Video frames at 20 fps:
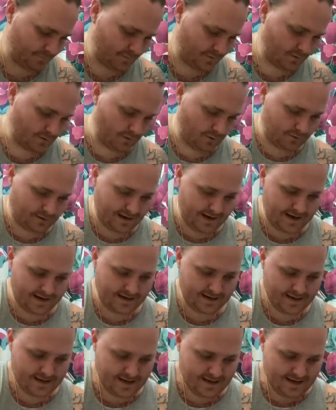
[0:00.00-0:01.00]

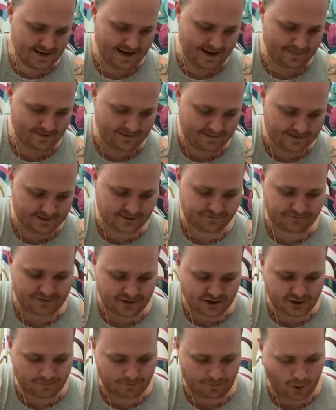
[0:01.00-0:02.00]
Okay, and then this
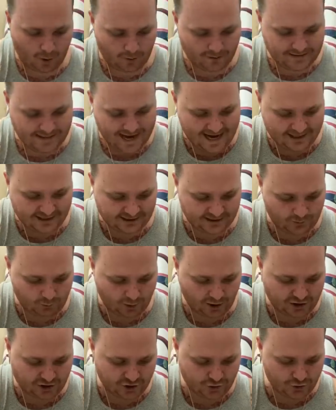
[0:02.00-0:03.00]
fishing pole is actually
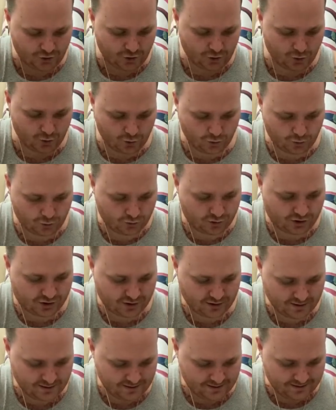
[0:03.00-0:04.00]
what you use,
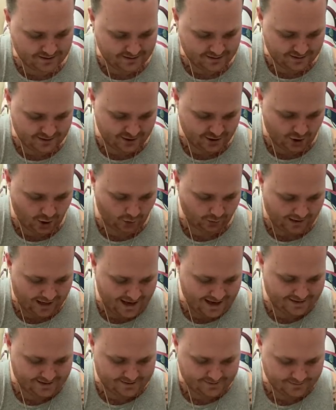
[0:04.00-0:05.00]
you know,
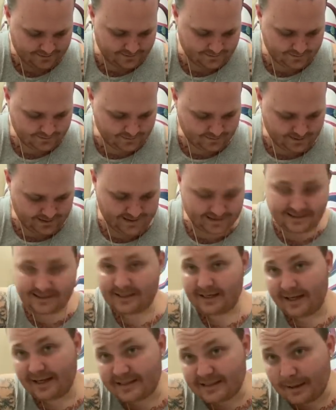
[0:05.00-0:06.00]
like,
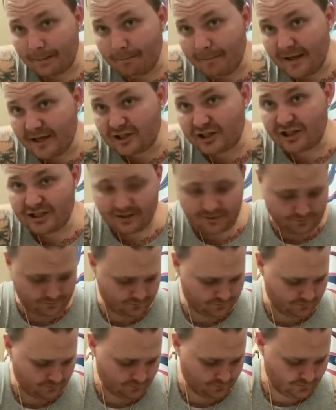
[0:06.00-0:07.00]
It's a mission
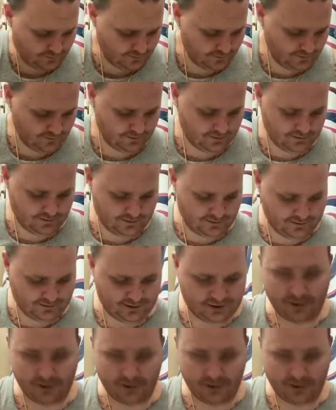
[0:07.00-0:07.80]
to